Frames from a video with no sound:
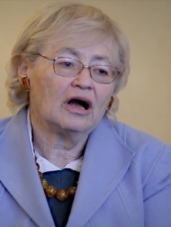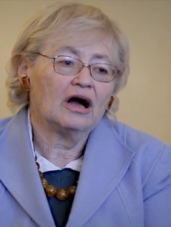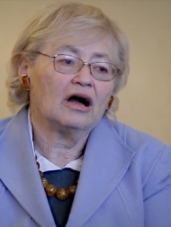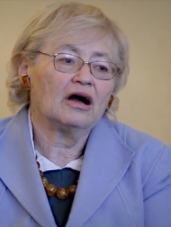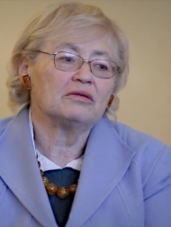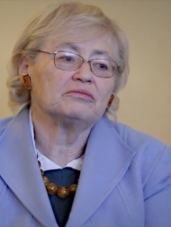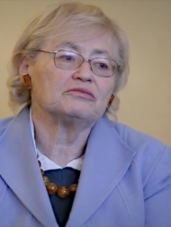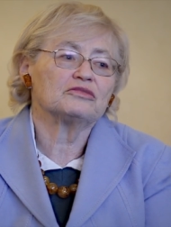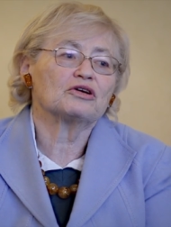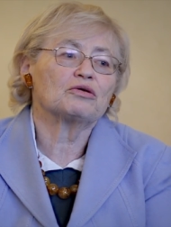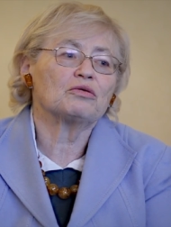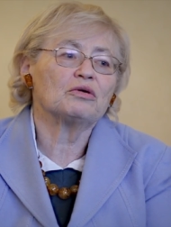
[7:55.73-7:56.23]

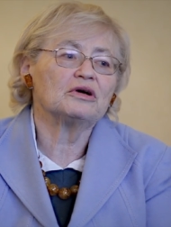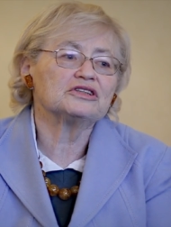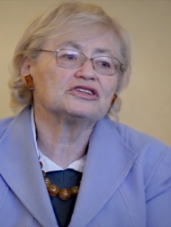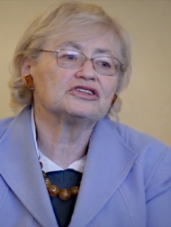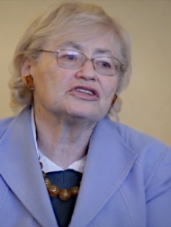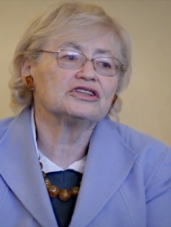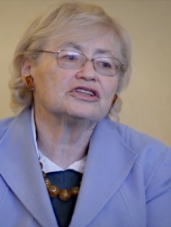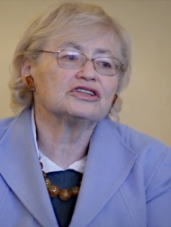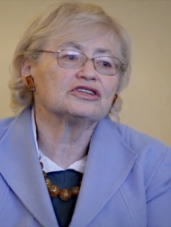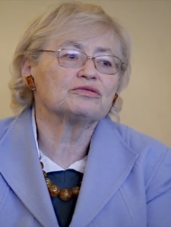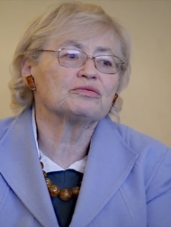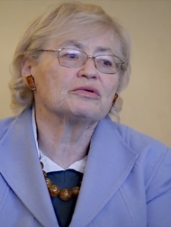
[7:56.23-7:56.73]
Um, the
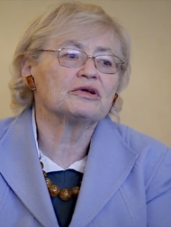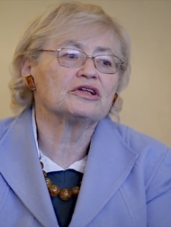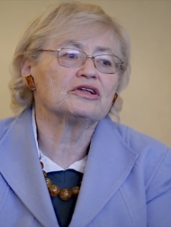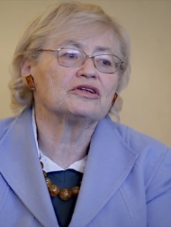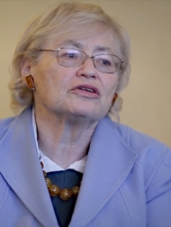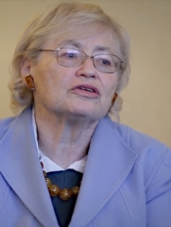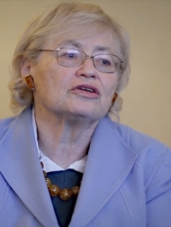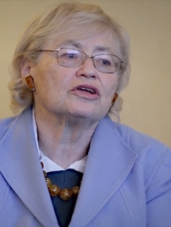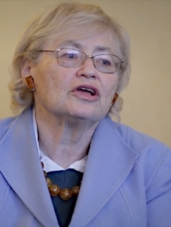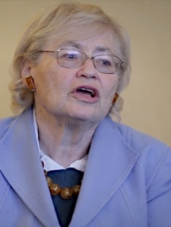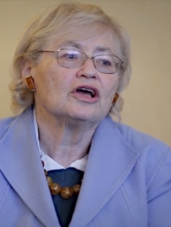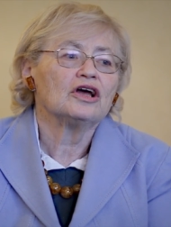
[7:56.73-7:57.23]
question is
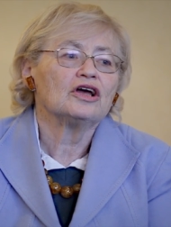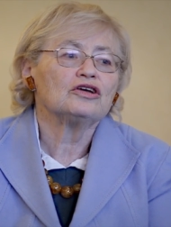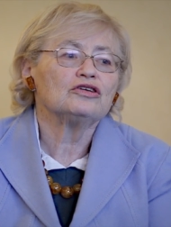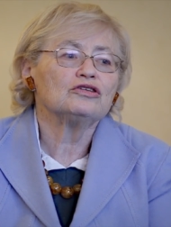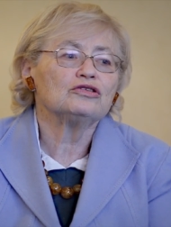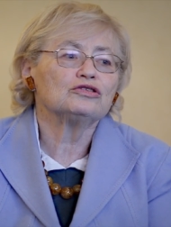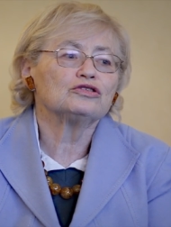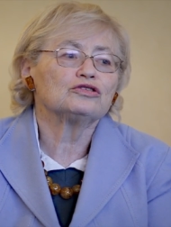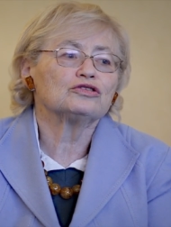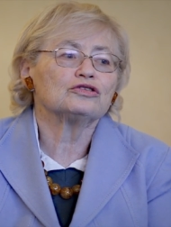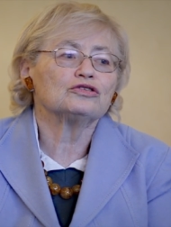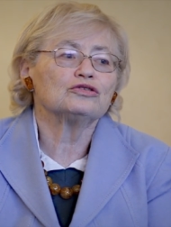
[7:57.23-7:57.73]
whether
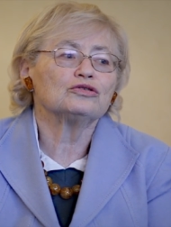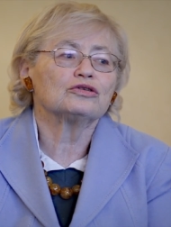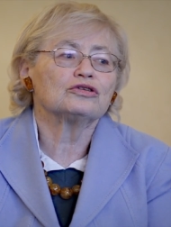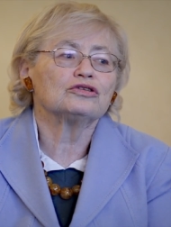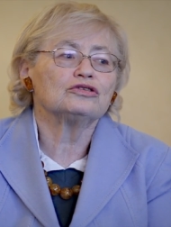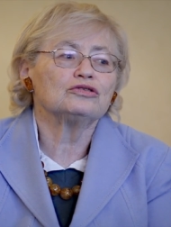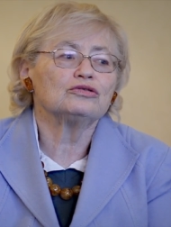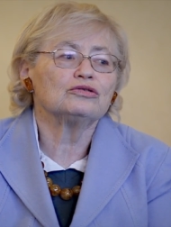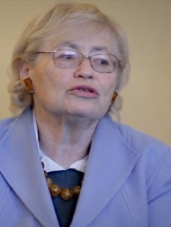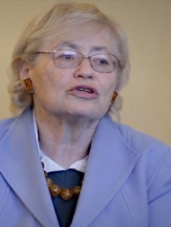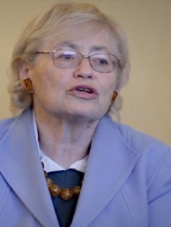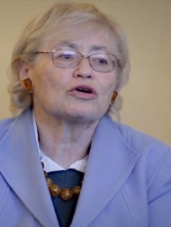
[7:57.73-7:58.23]
you, sh you
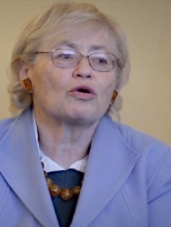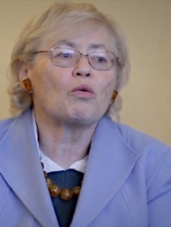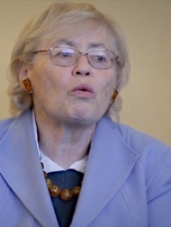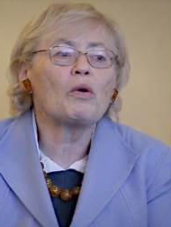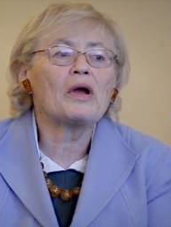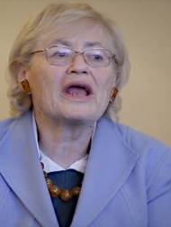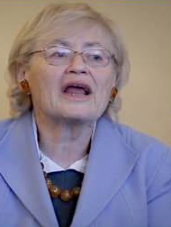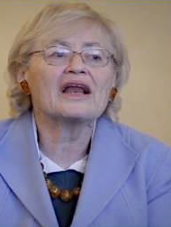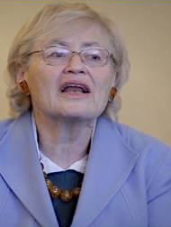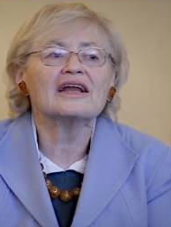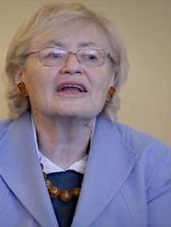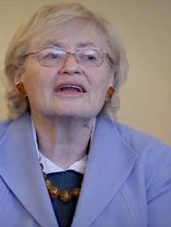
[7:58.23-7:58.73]
can do it
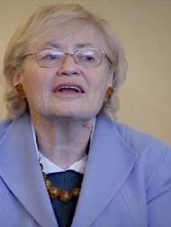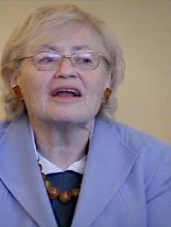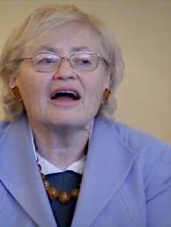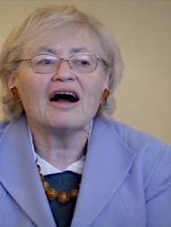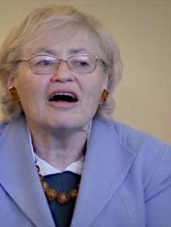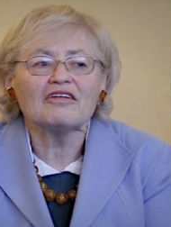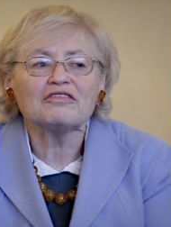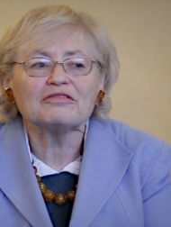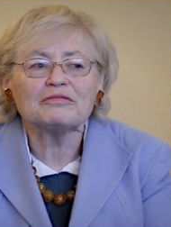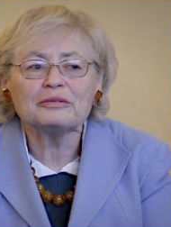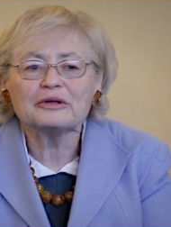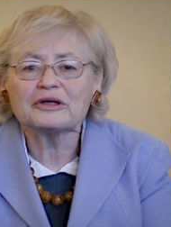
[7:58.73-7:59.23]
quickly
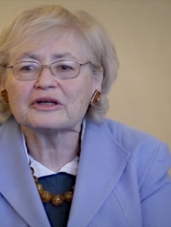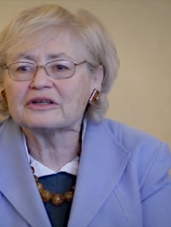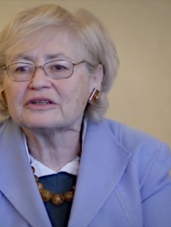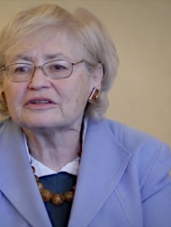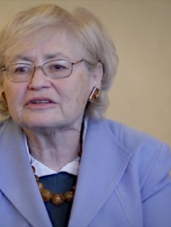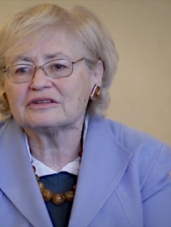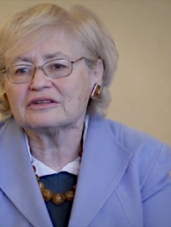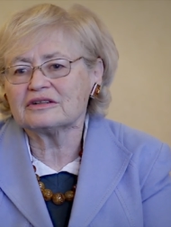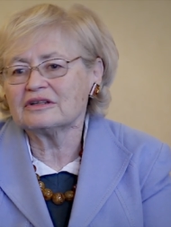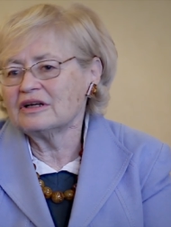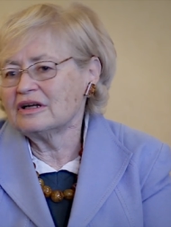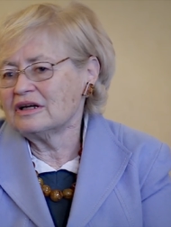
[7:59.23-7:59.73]
enough,
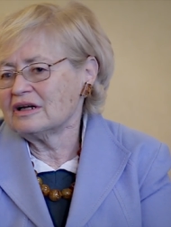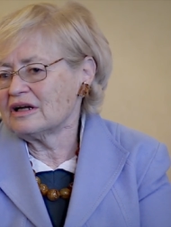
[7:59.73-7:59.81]
because,